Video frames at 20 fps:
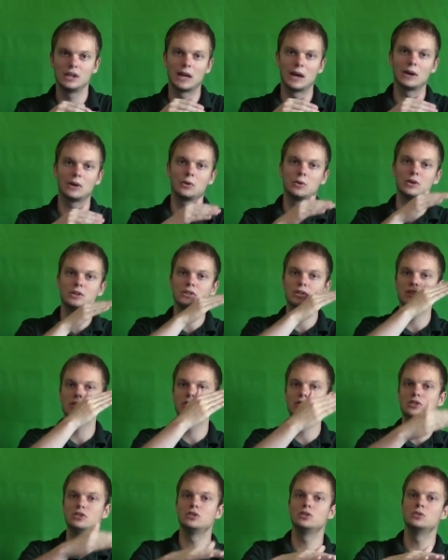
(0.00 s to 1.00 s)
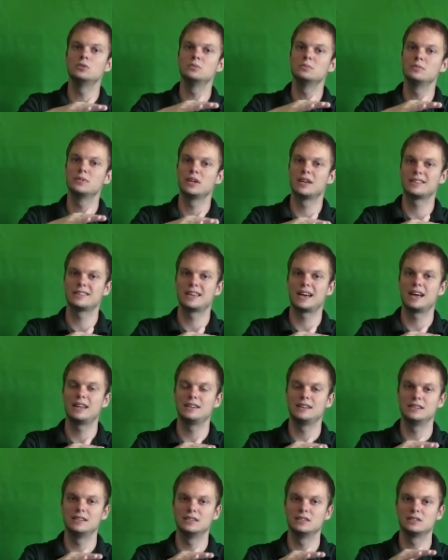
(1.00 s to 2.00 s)
Now I'm going to assume that
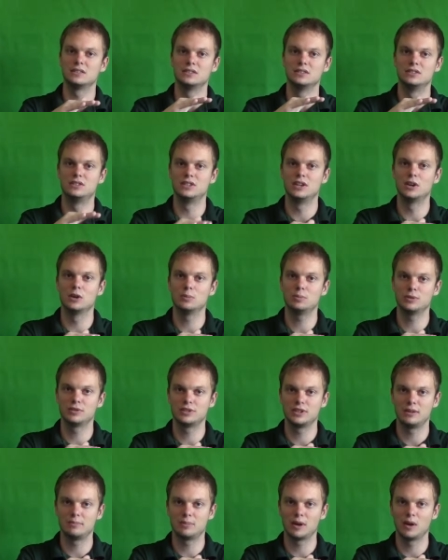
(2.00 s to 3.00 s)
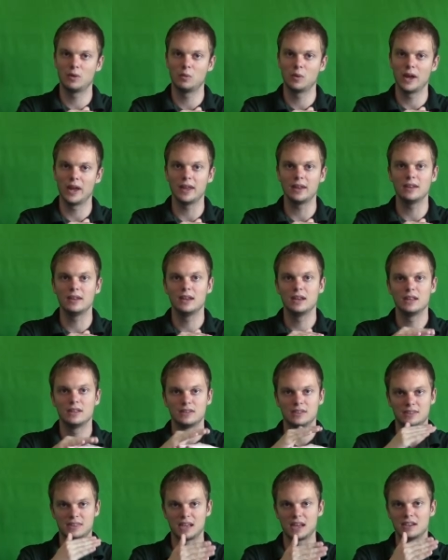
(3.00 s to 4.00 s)
that is zero percent by weight,
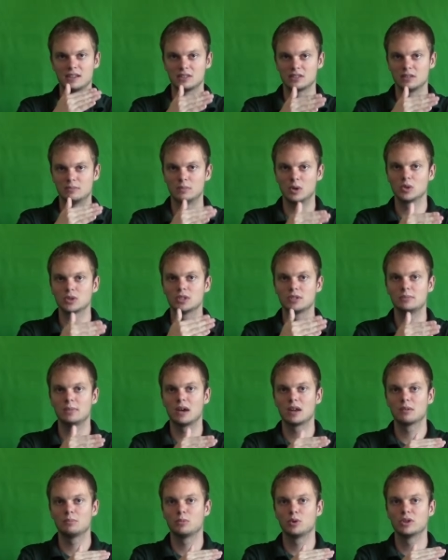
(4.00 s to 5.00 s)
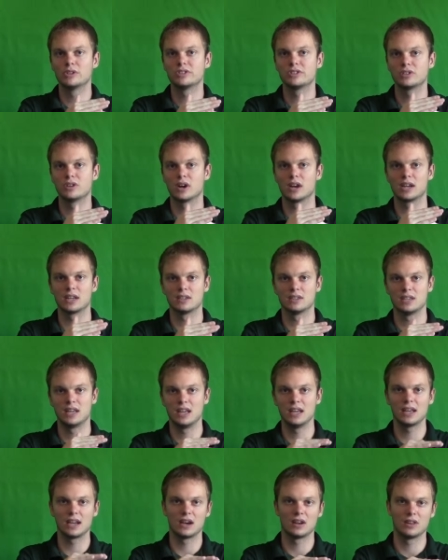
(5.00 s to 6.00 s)
that that is the most amount of moisture I could
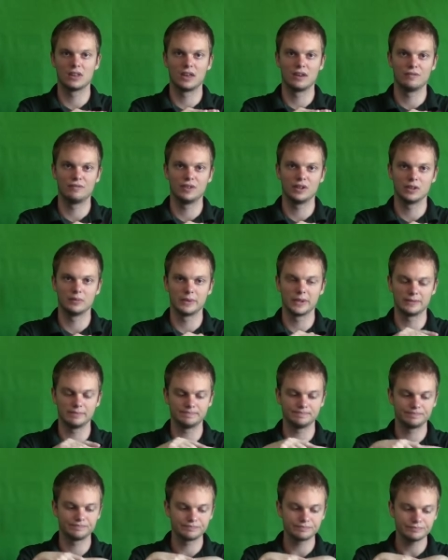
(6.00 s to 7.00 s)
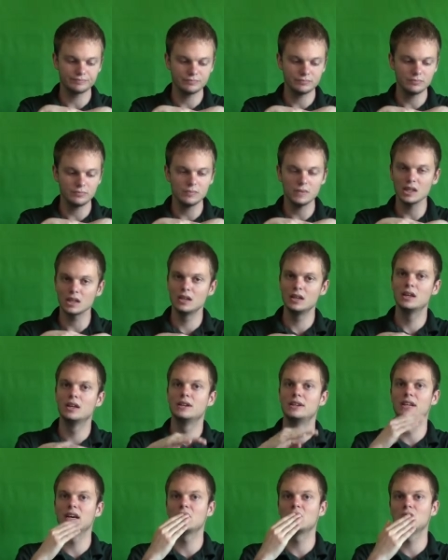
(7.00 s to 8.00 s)
take out of that filament.
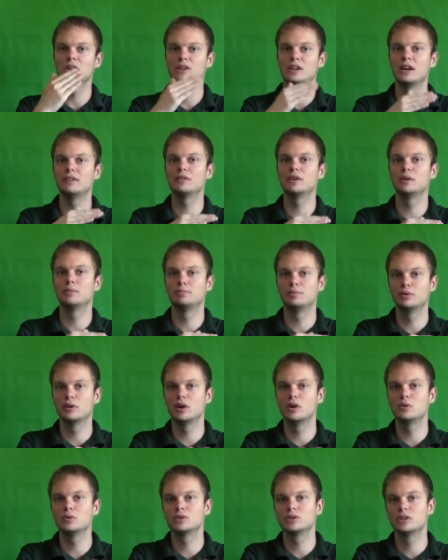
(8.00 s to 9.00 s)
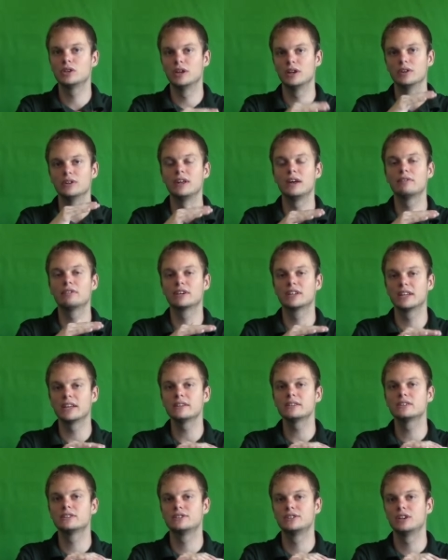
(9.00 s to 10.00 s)
Now it'll never approach, it'll never
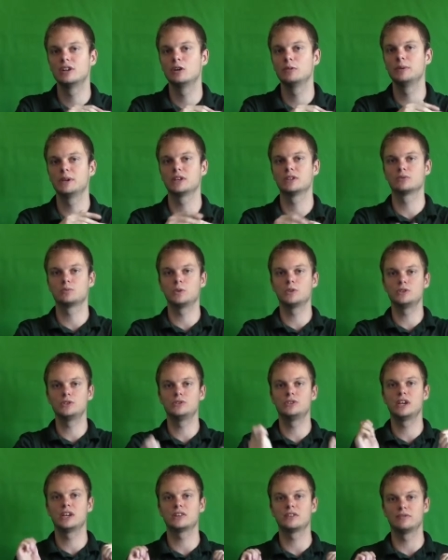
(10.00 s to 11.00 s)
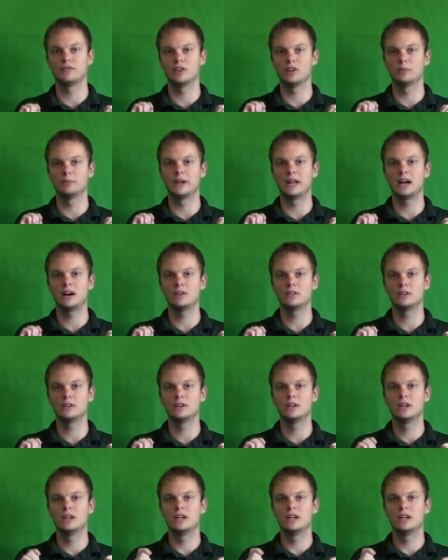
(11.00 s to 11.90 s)
get to zero, because once you take the filament out,